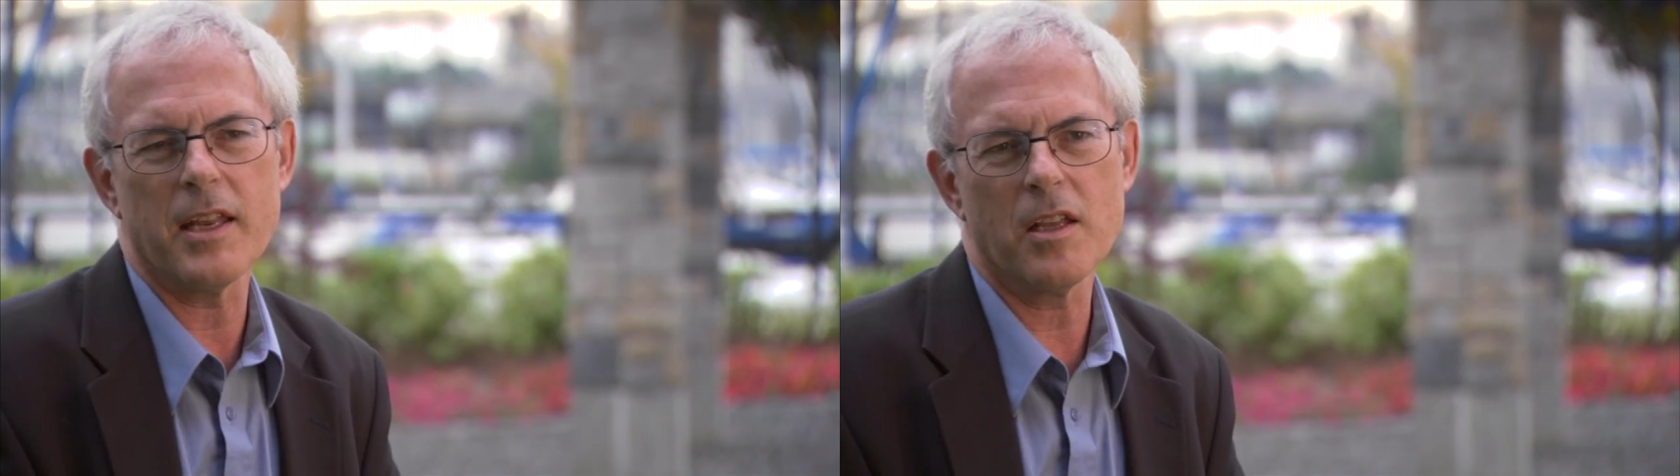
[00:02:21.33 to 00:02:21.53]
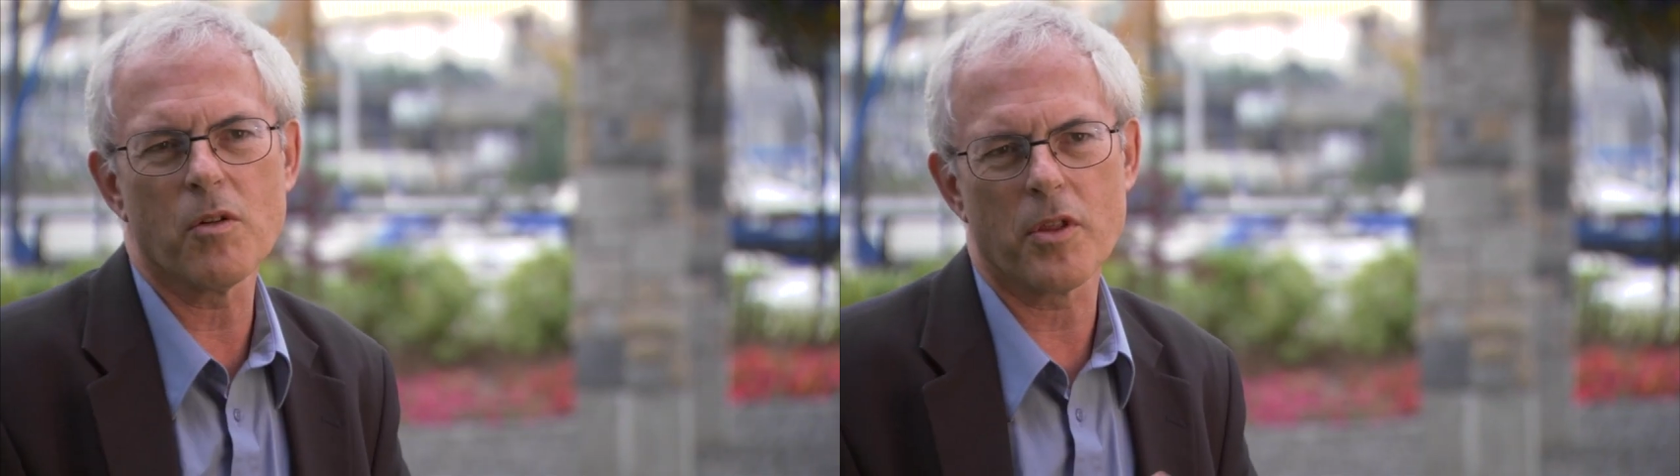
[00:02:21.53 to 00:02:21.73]

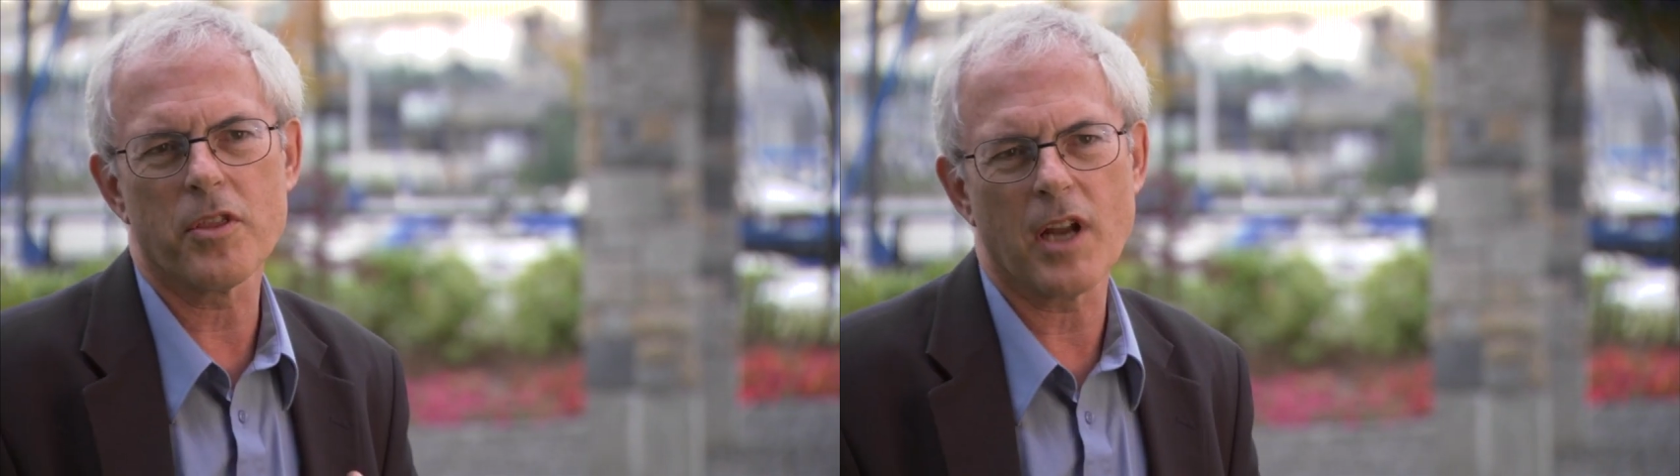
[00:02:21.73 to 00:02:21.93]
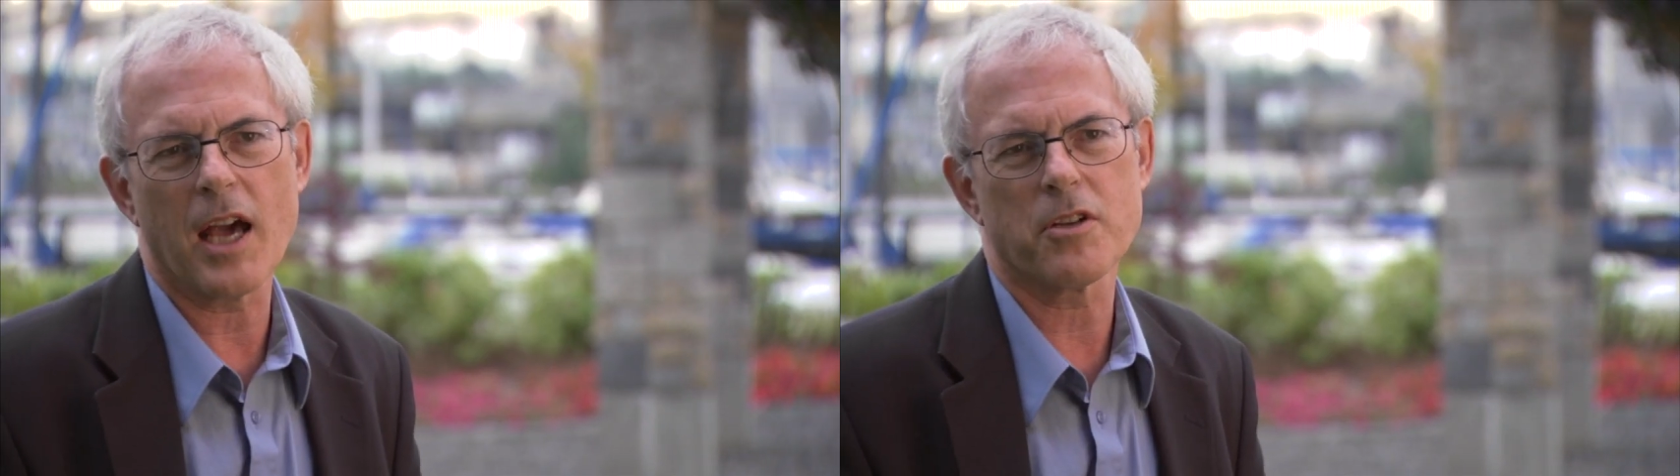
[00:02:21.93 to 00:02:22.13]
deal with
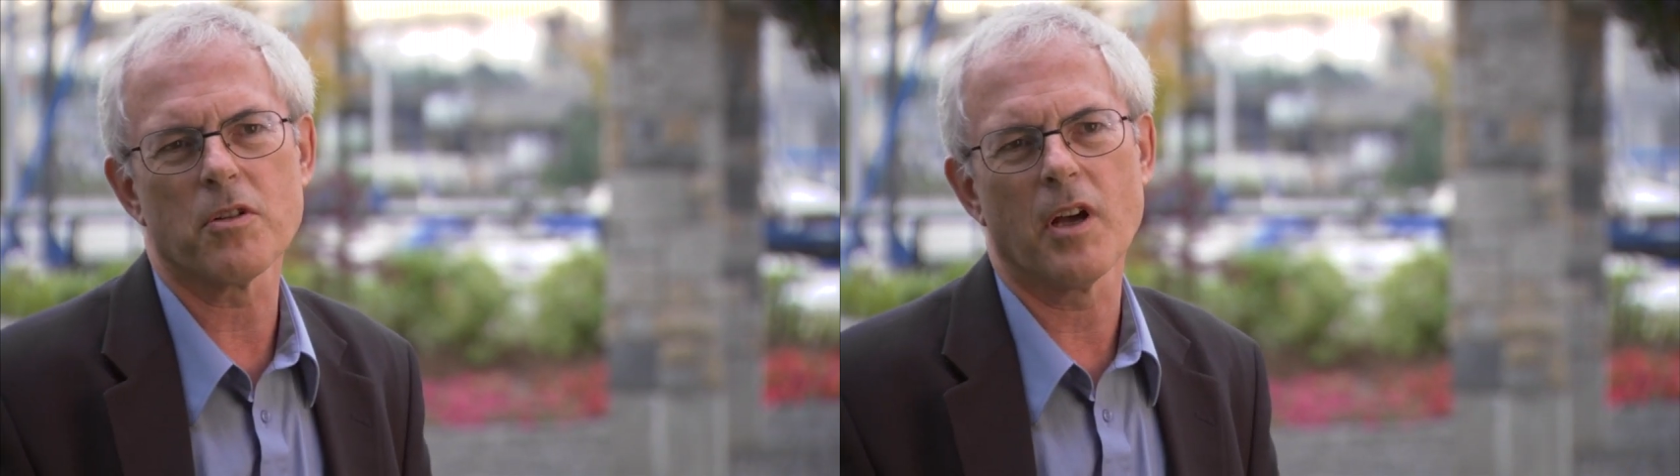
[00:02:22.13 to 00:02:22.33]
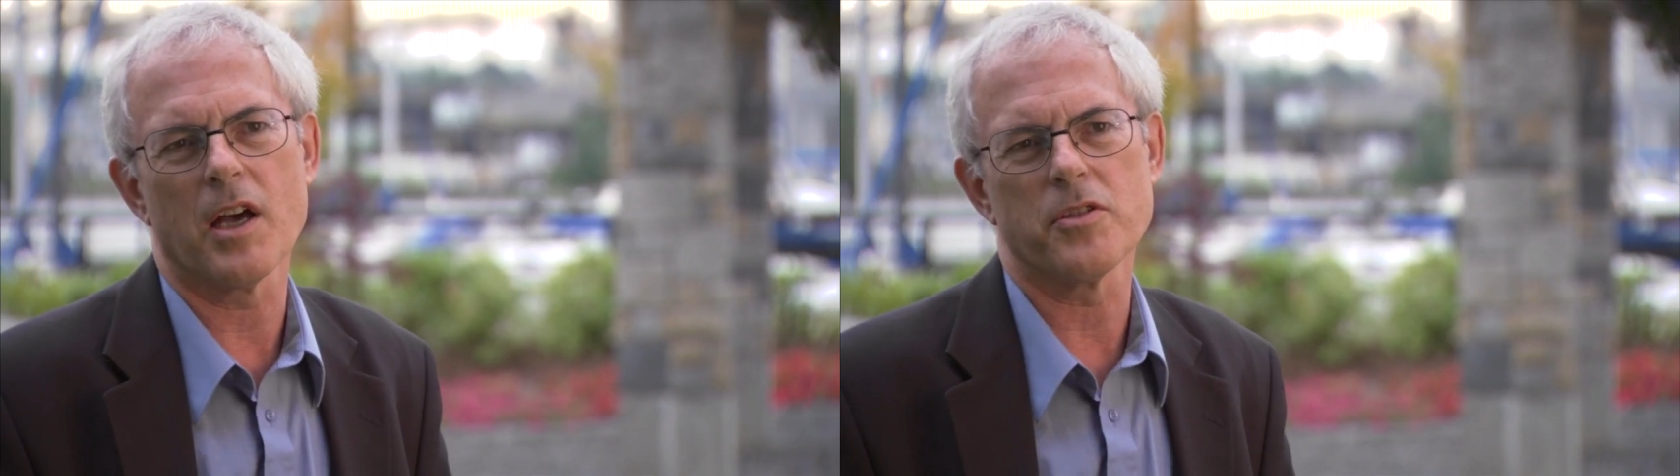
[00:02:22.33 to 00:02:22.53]
the
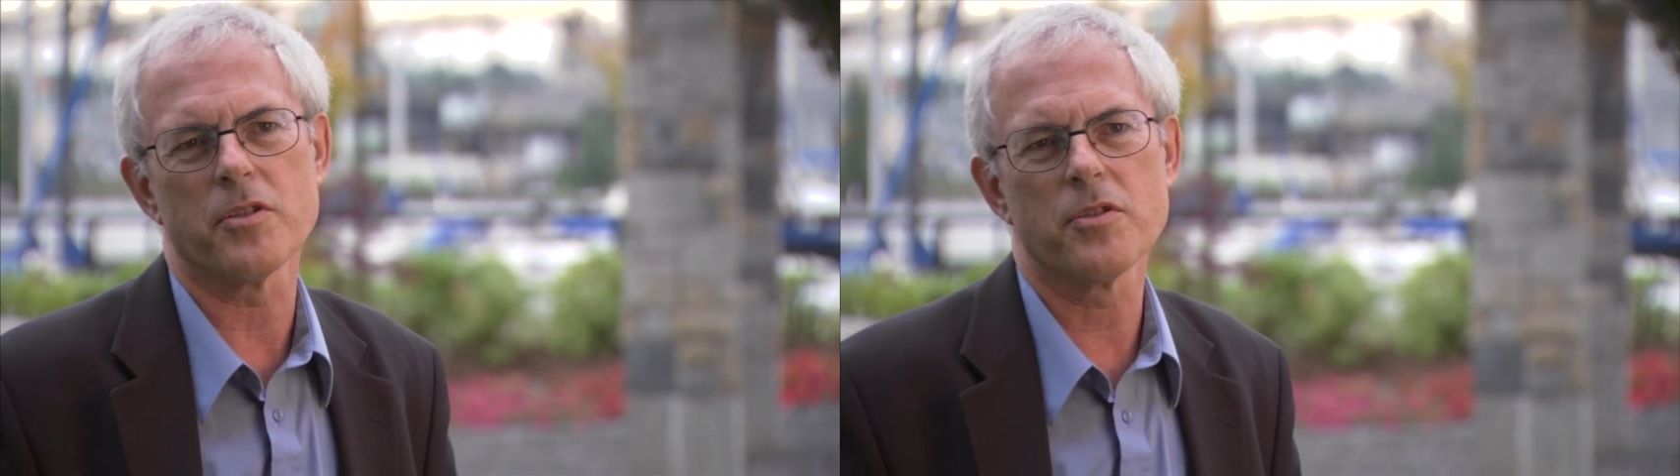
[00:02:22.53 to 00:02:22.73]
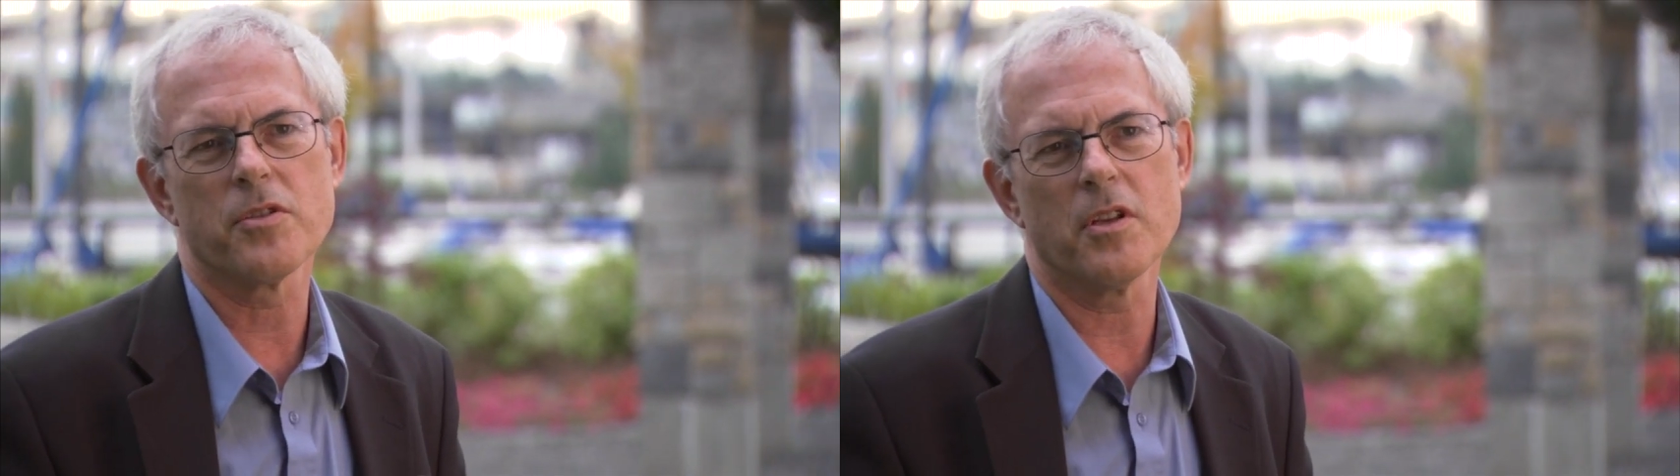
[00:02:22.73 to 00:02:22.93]
natural hazards,